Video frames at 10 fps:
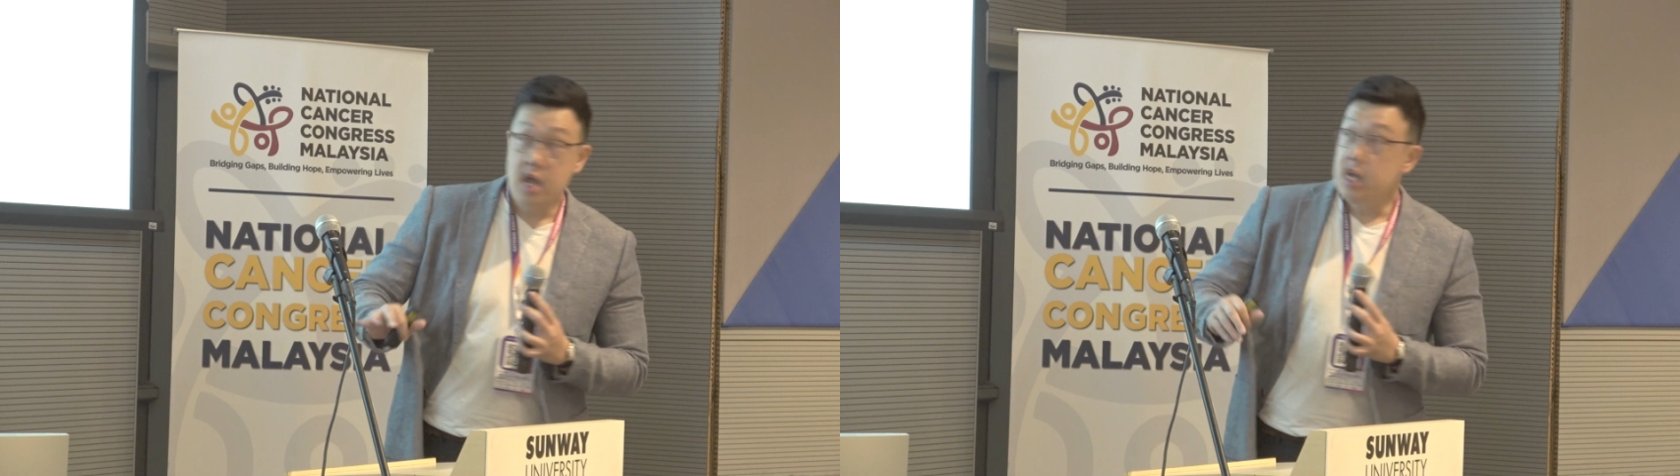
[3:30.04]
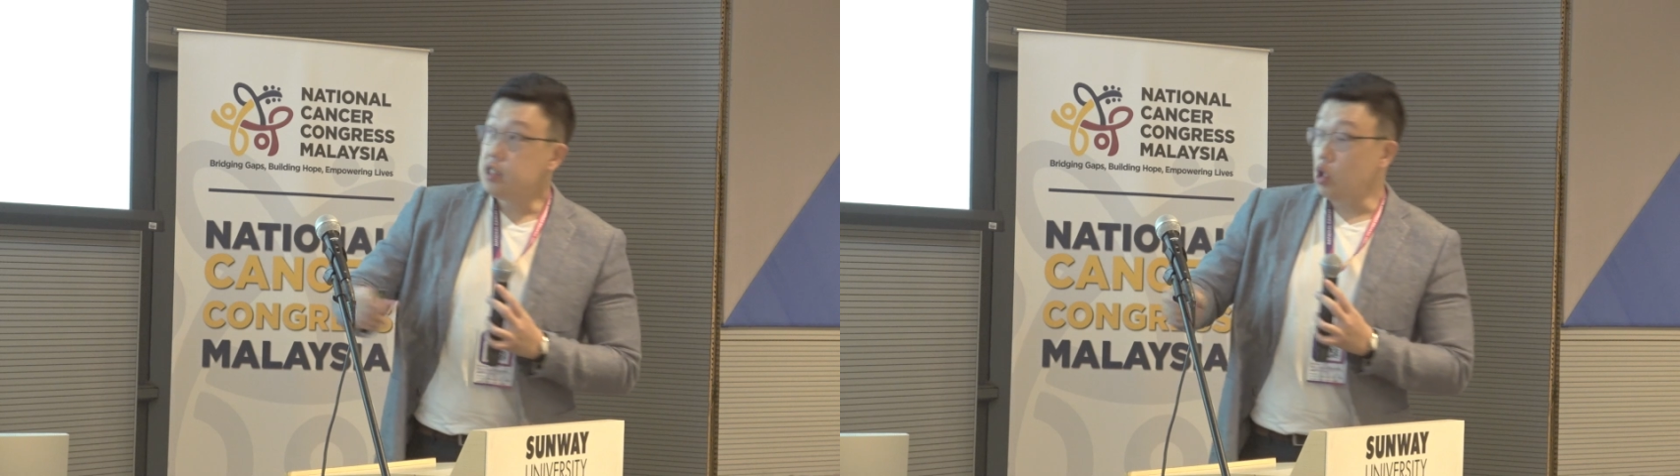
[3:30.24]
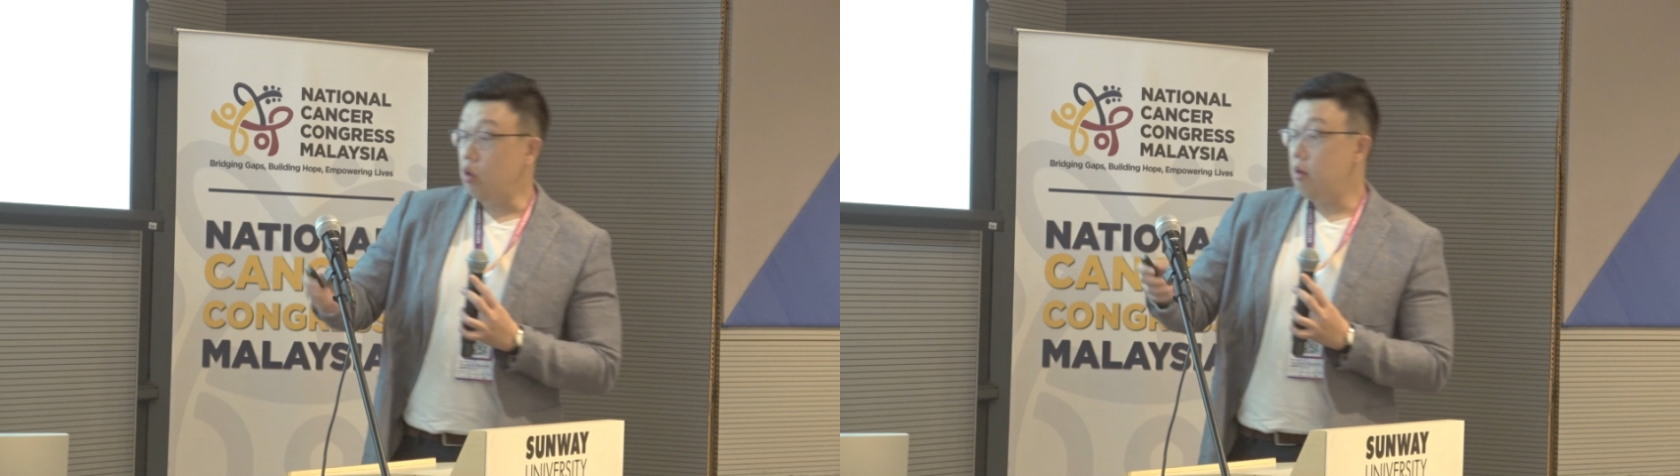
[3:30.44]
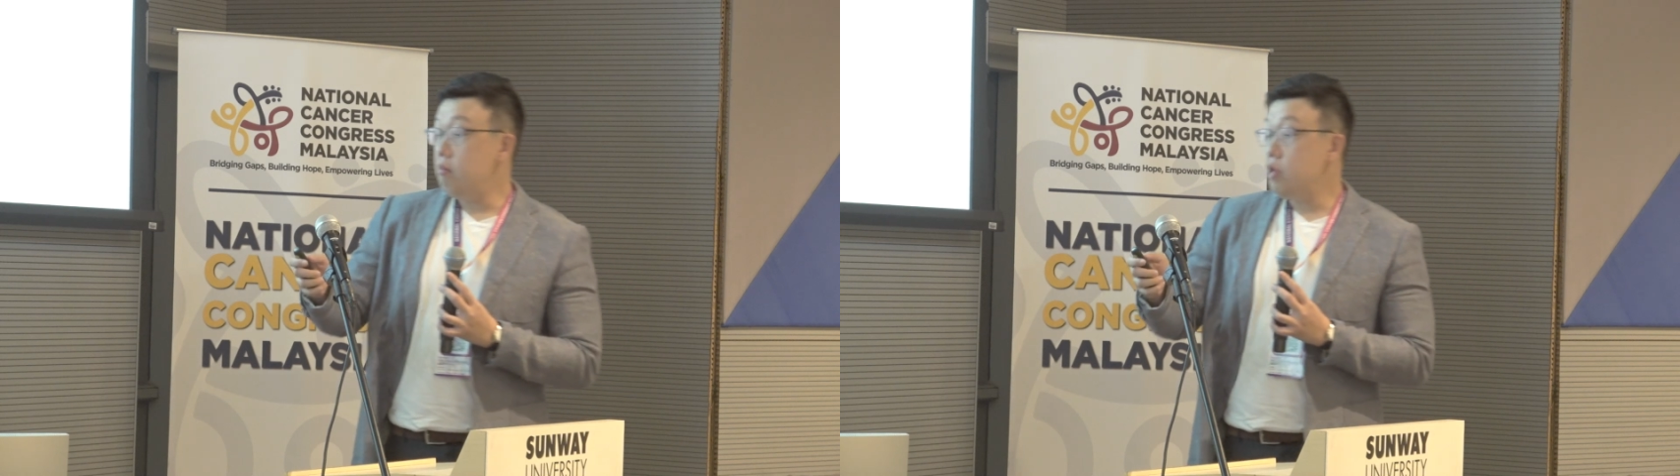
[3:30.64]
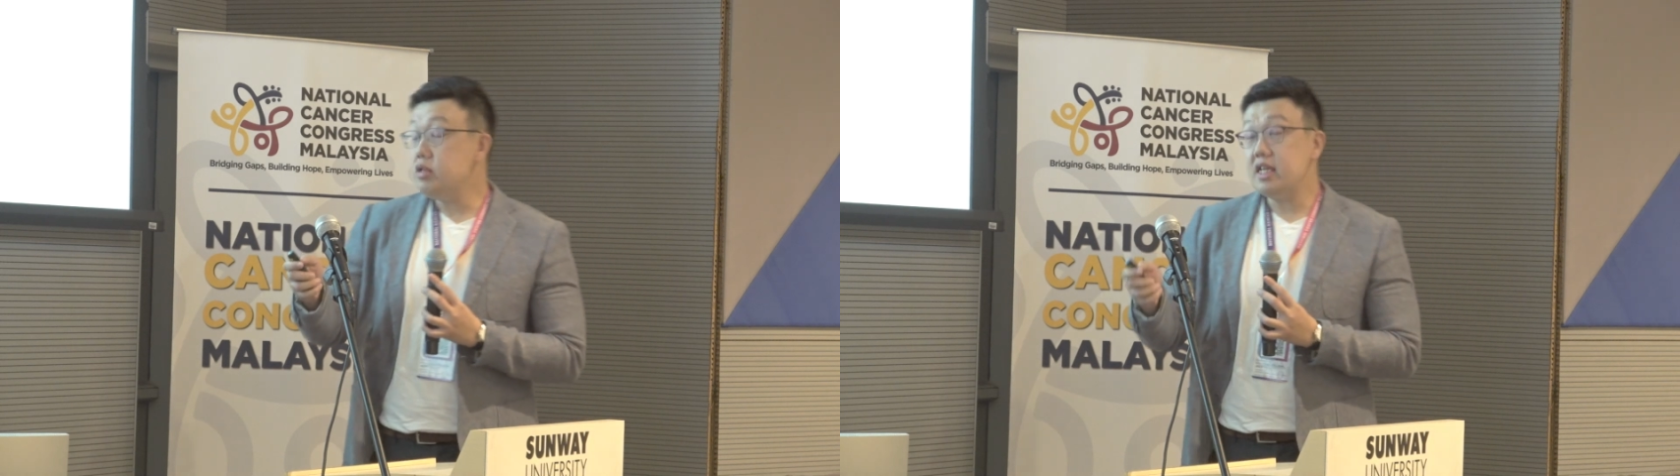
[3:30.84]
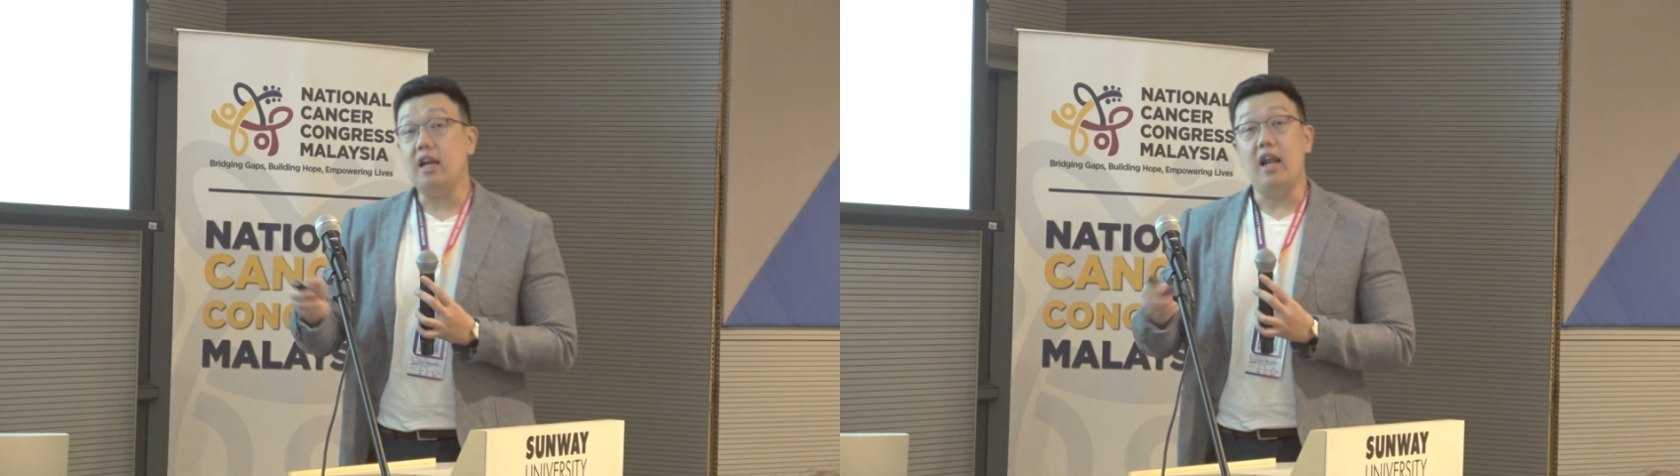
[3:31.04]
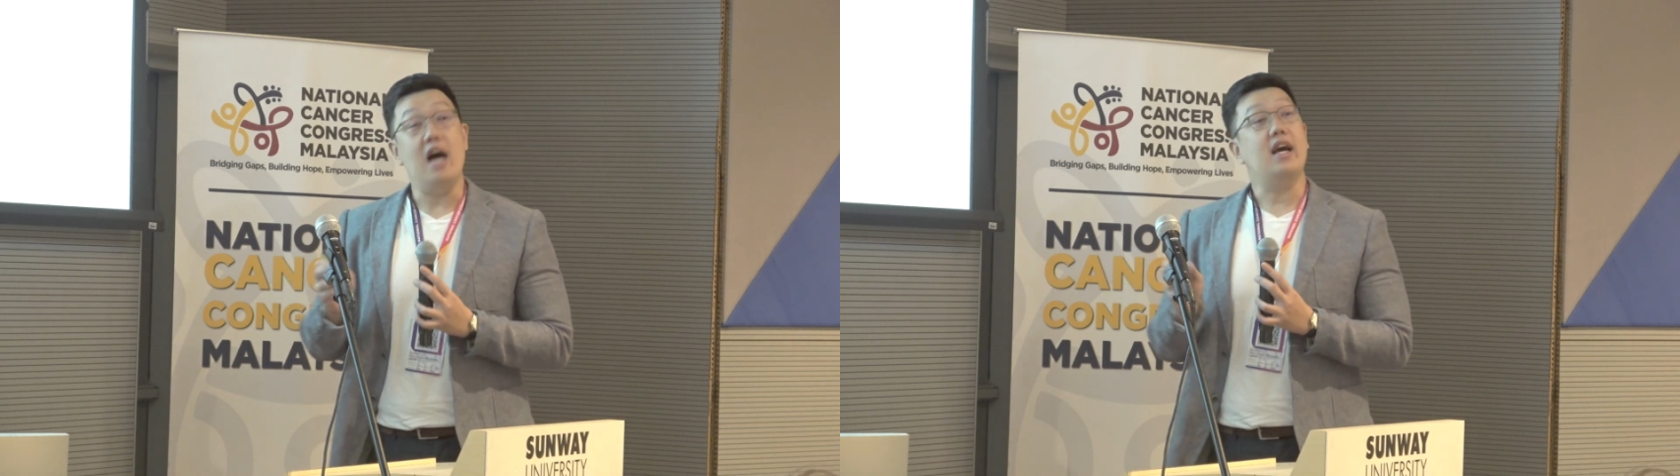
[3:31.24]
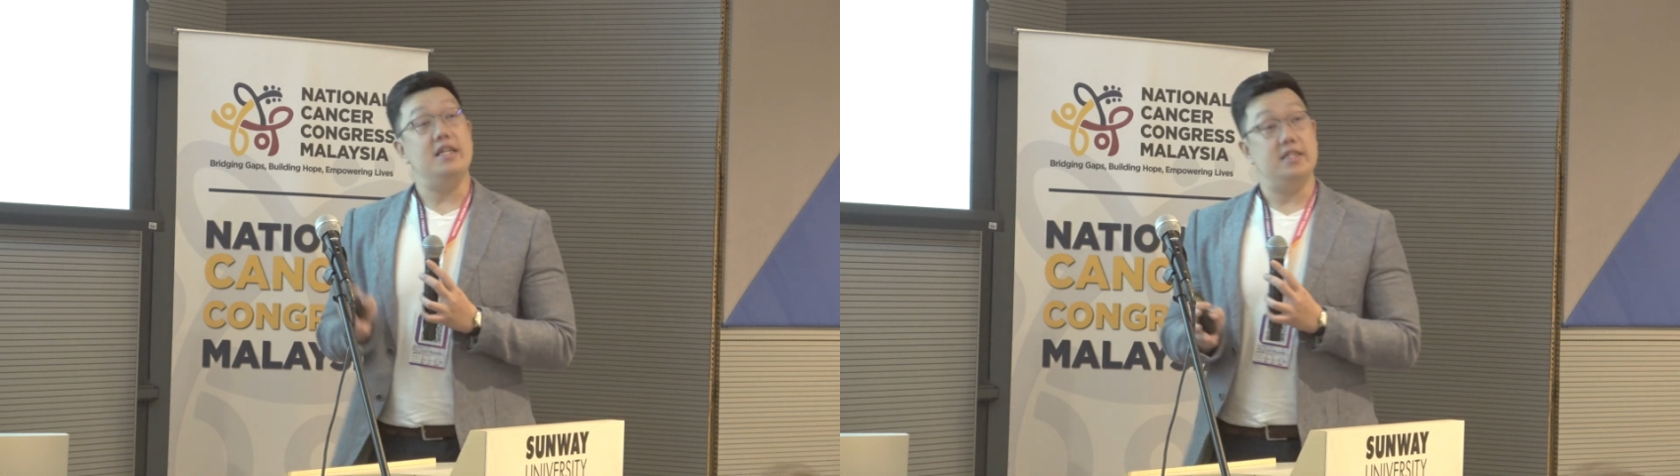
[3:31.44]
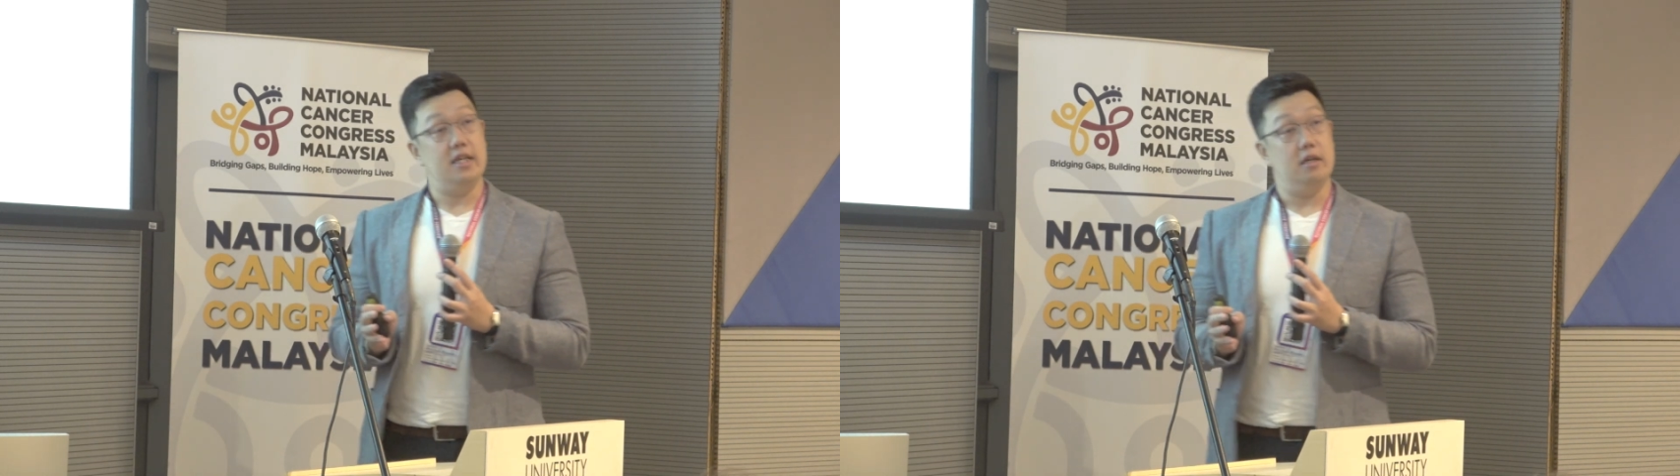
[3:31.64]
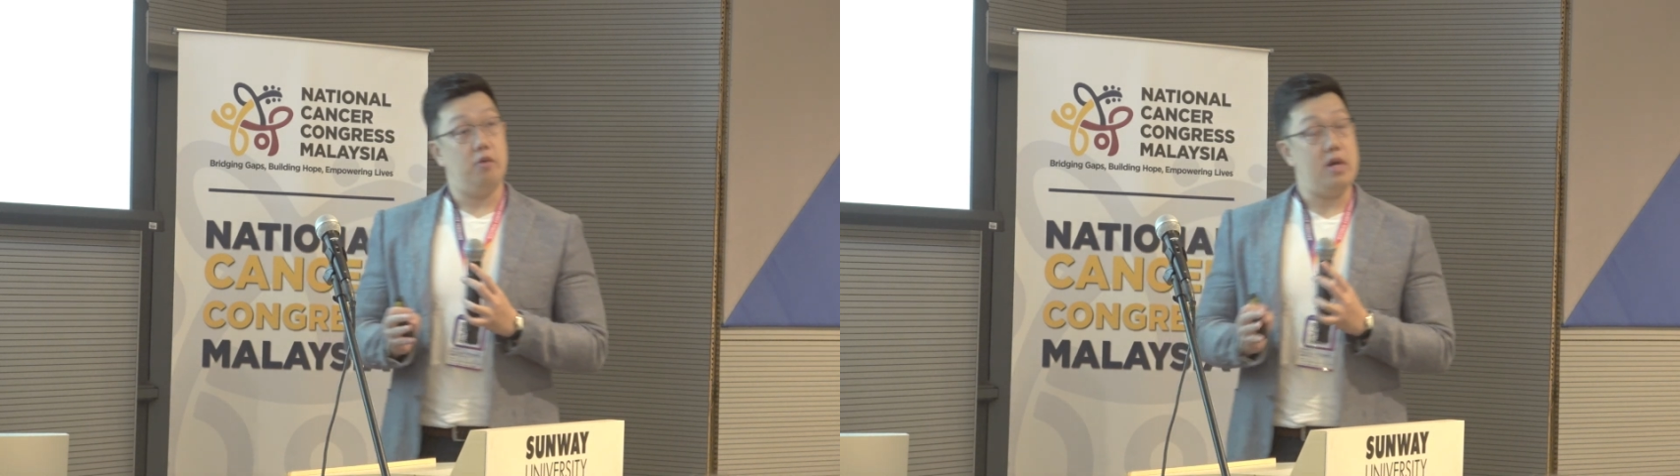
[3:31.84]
So using lung cancer,